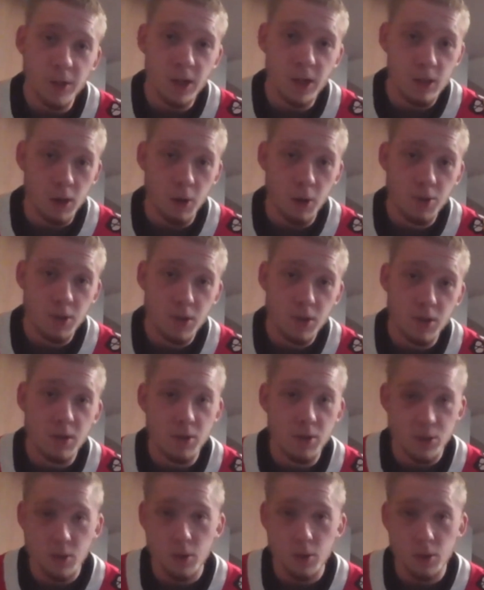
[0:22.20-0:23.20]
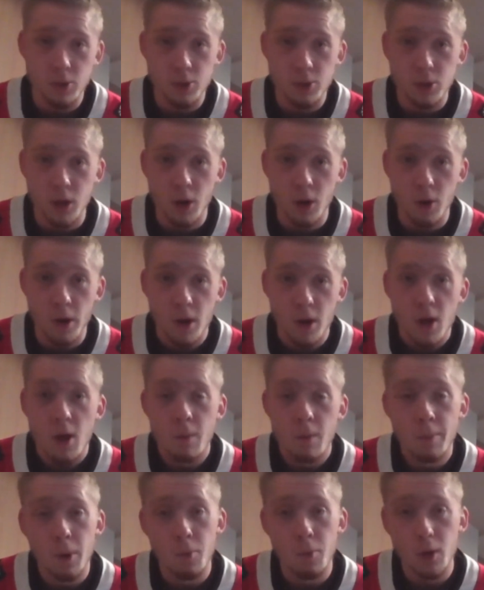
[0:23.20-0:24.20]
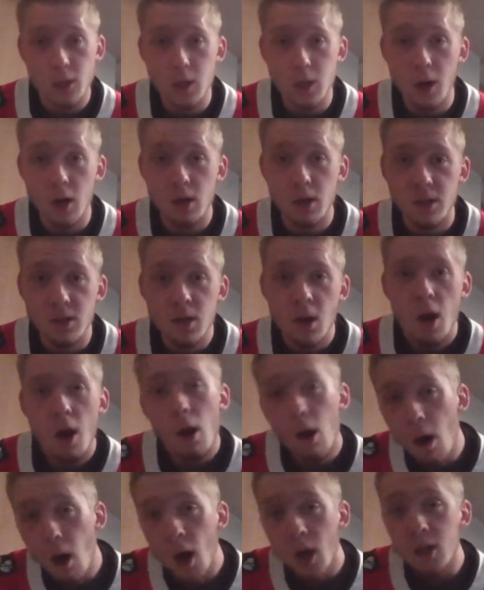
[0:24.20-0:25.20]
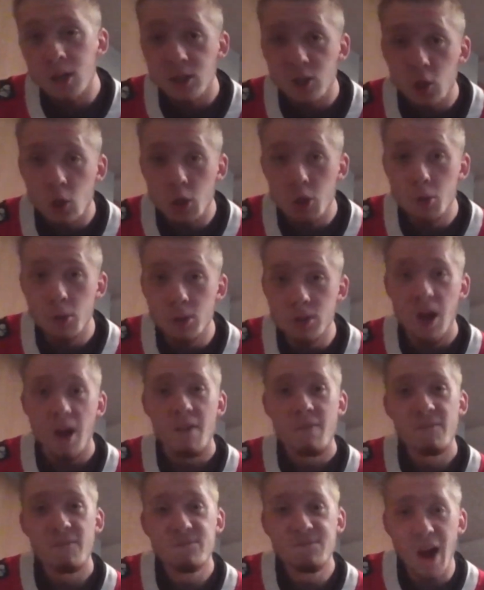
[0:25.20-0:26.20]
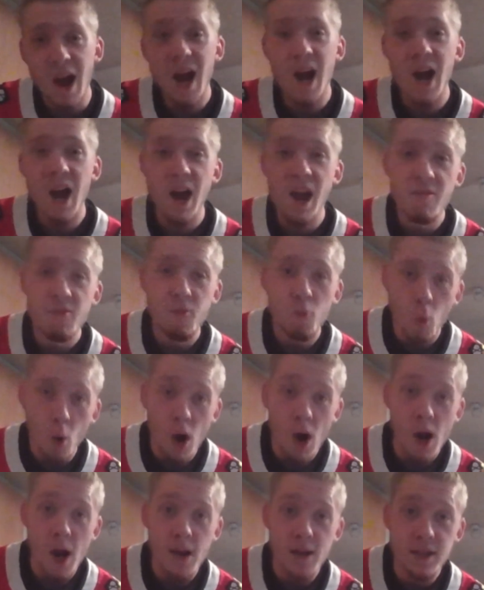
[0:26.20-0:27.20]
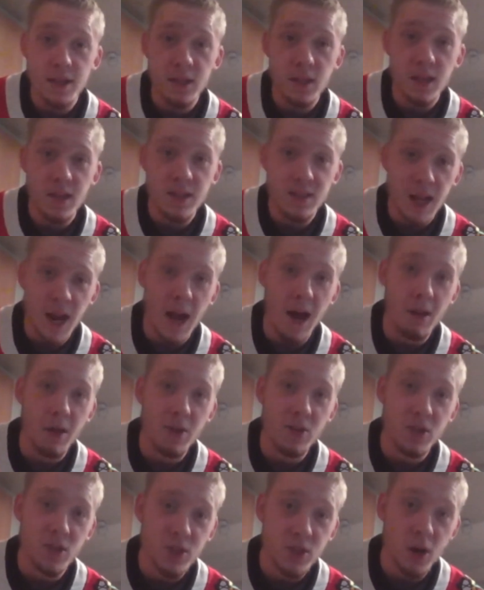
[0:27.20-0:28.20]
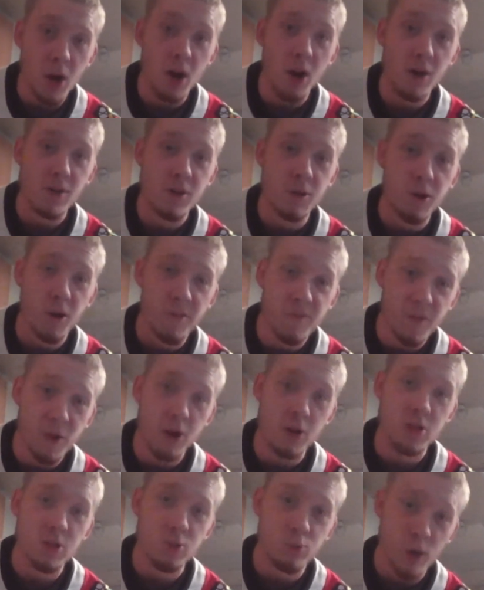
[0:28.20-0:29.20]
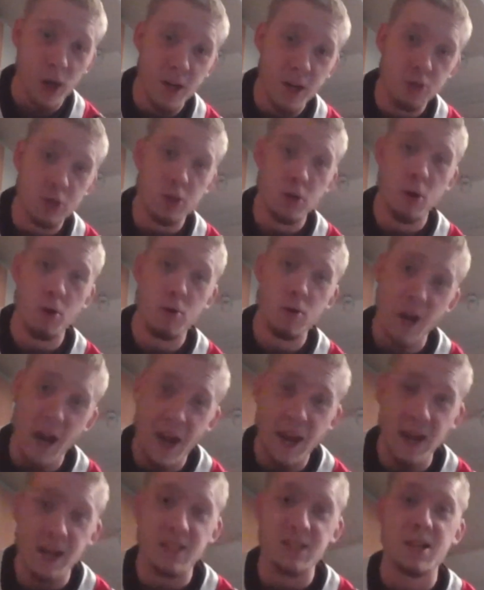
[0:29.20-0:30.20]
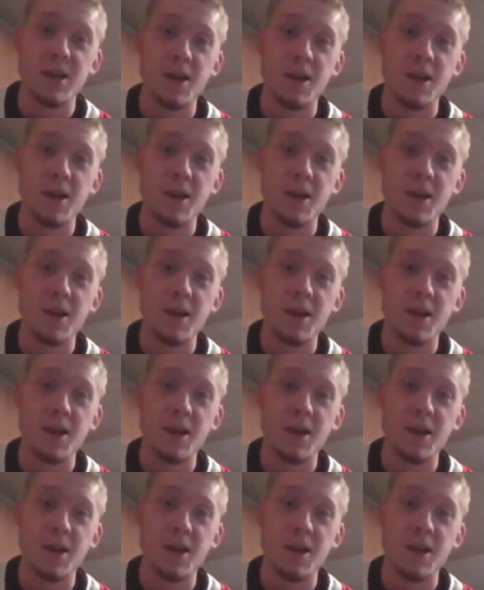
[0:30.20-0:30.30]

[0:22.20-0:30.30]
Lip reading: closer than the score showed, but regardless, Hawks lose 5-1 to the Dallas Stars on a reverse retro night,